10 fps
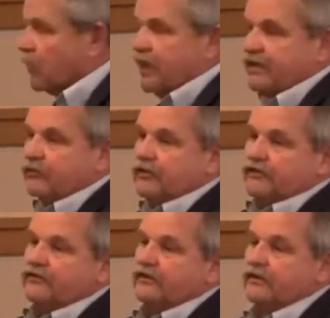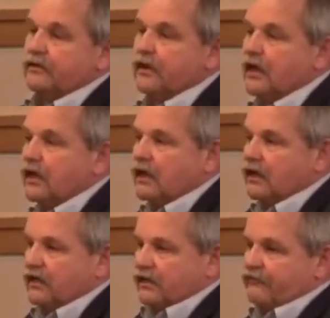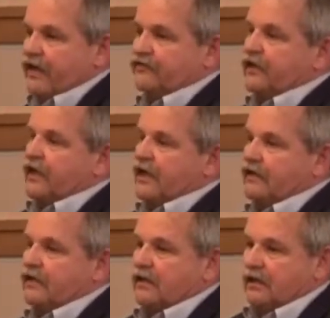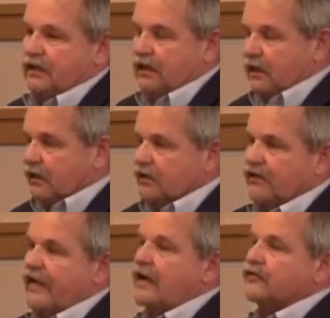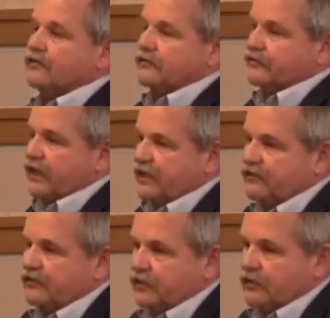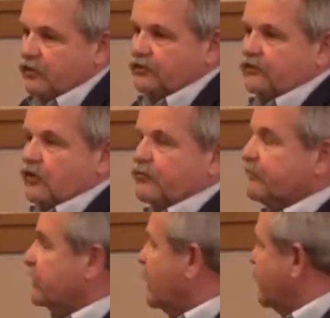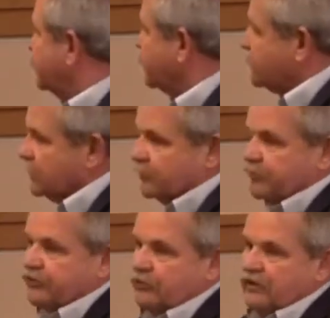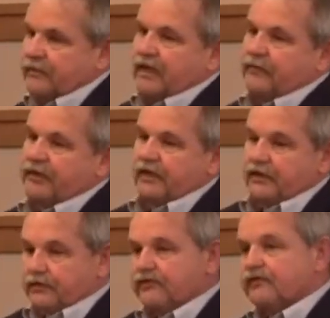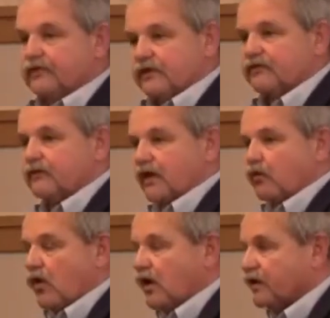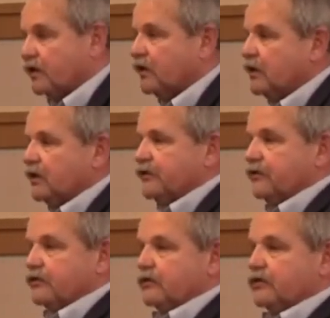right was to investigate the thousands of lakes on the north slope of Alaska that the petroleum company uses to extract water to